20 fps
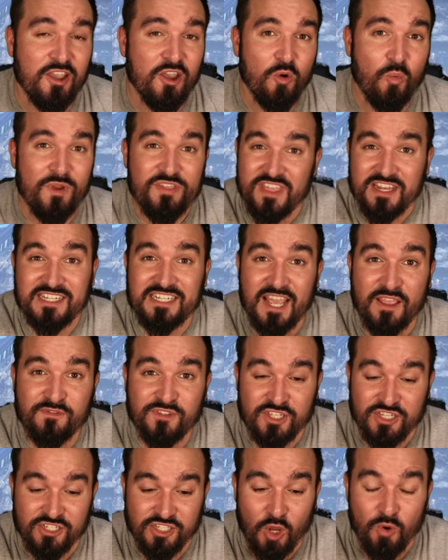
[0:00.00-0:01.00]
when the
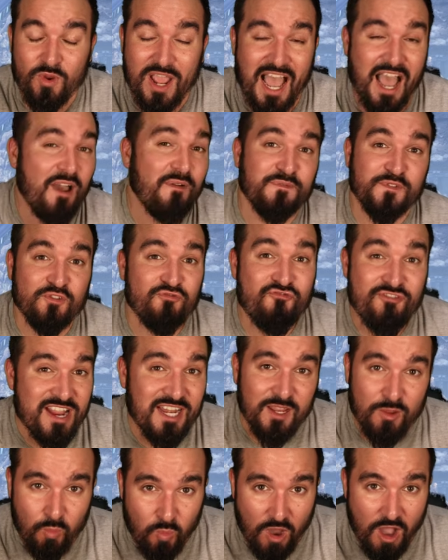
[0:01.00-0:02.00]
devs don't have to
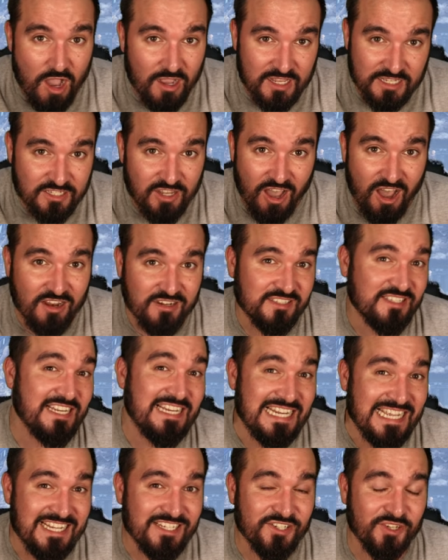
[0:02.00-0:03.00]
really work as hard as they
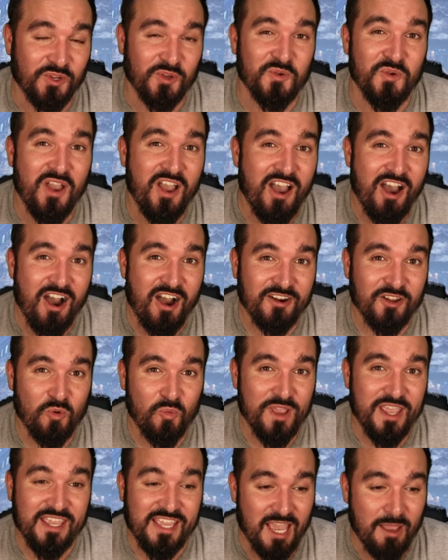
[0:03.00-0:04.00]
need to on a
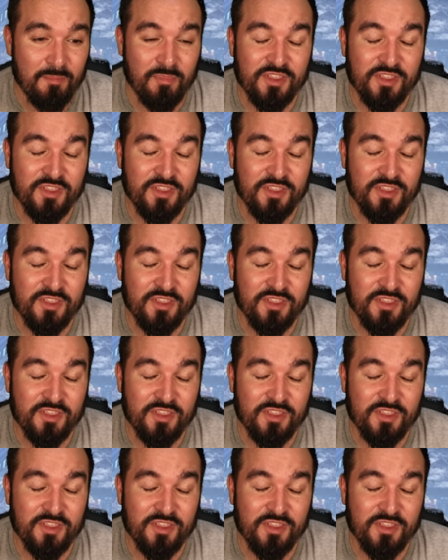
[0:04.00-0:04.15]
weekend,